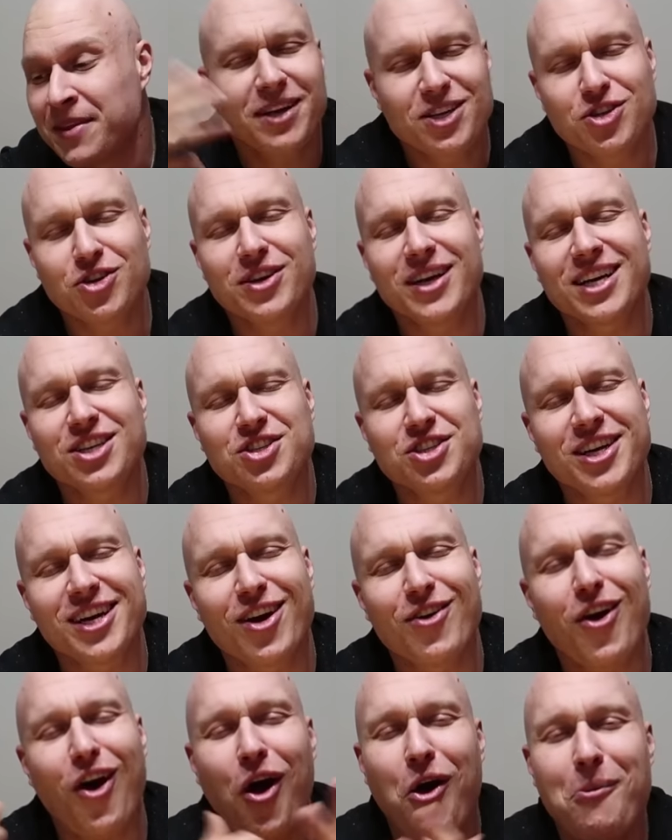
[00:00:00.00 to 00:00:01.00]
Make sure you guys
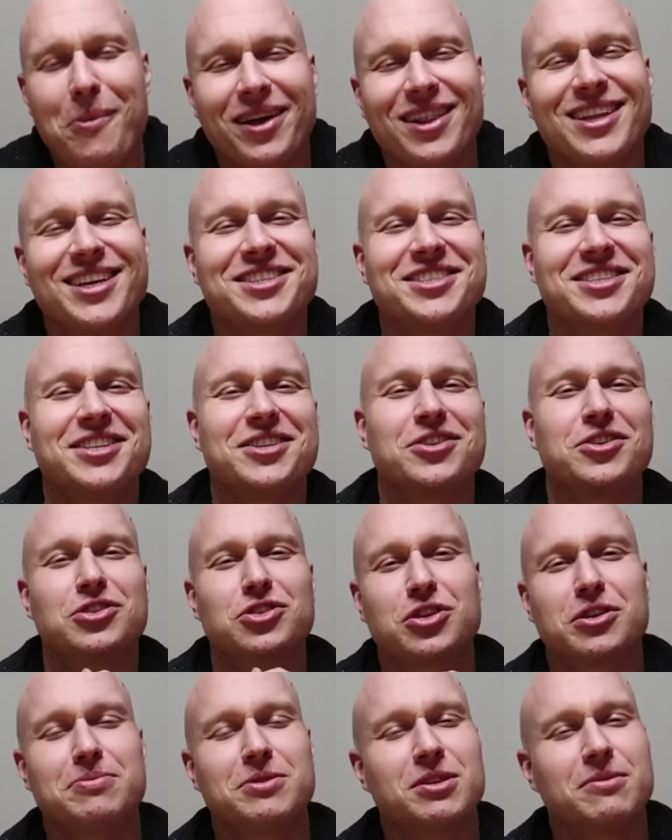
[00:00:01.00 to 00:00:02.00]
check out all my links in the
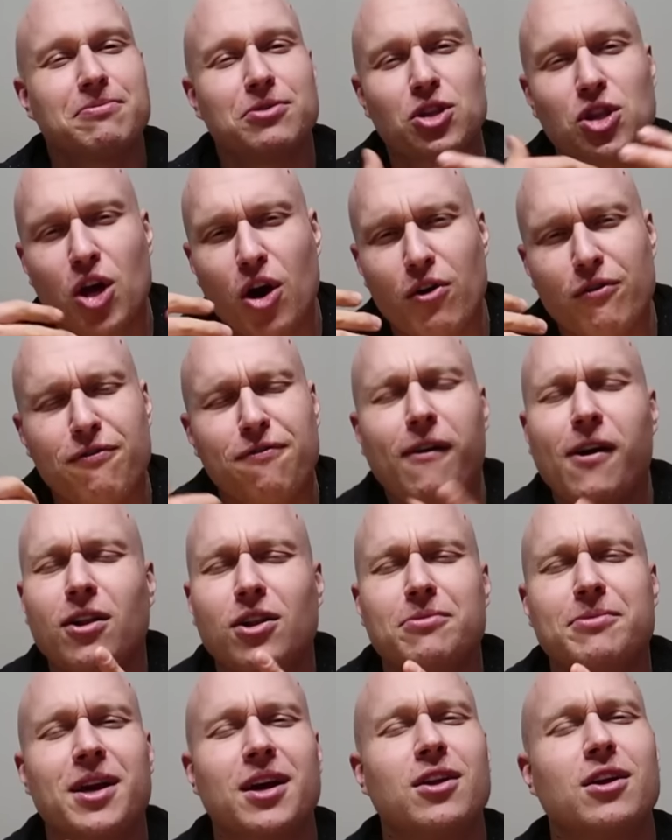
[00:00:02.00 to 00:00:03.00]
description below.
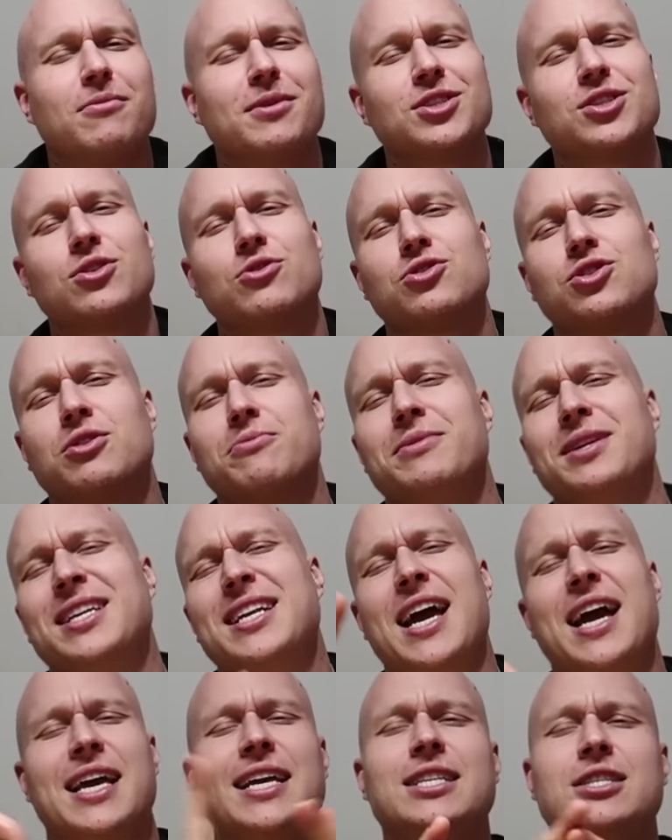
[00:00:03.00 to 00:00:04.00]
Follow me on all my social
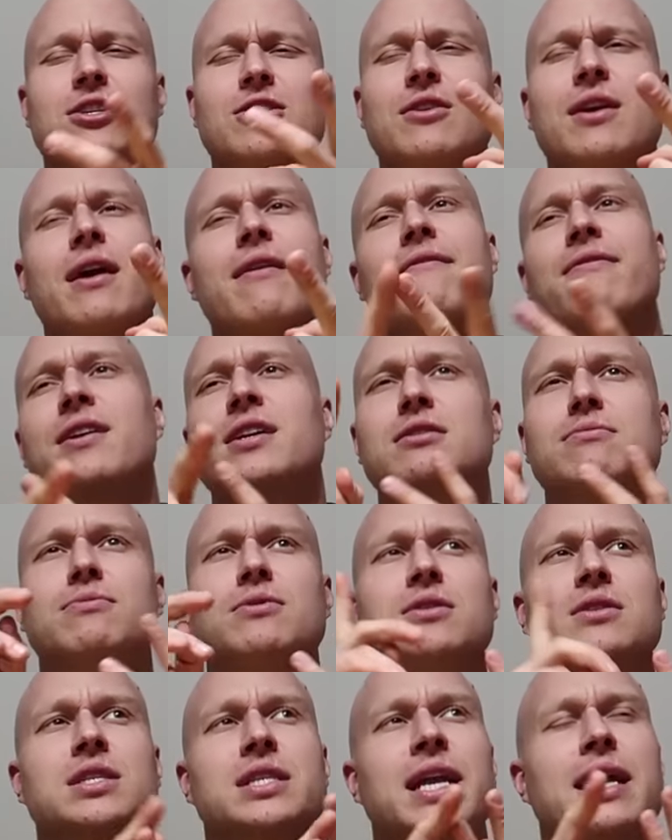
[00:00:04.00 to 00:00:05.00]
media, Instagram,
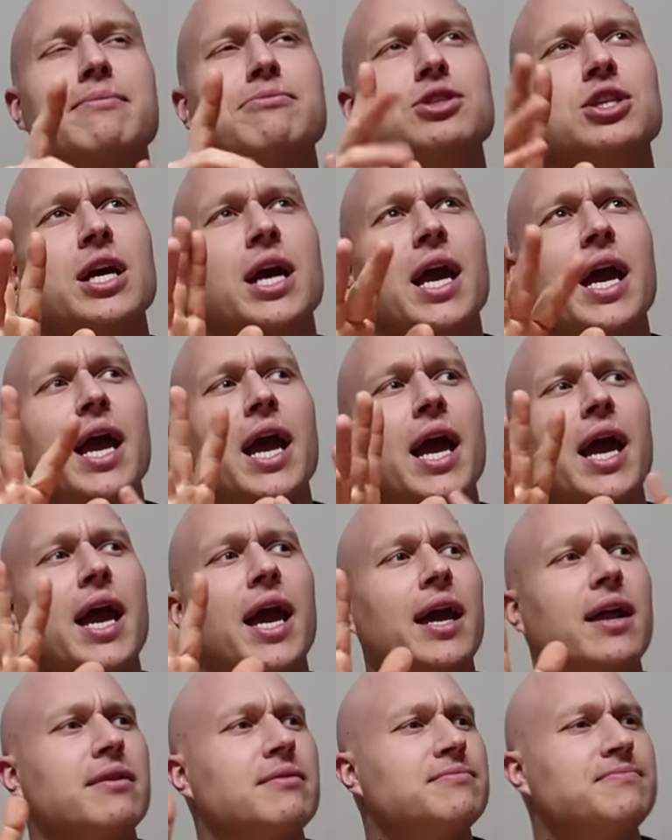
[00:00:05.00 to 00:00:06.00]
Facebook,
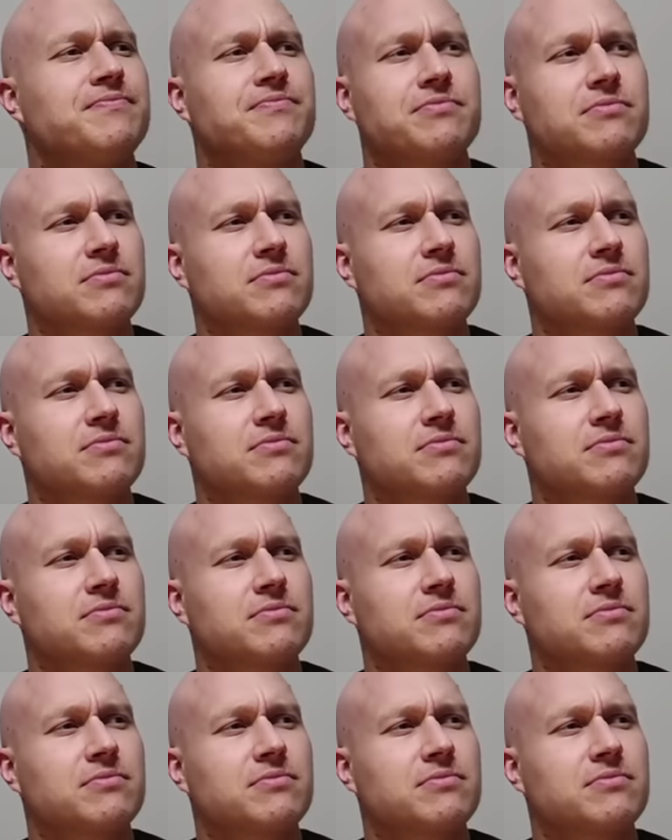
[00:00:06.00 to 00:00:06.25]
Snapchat,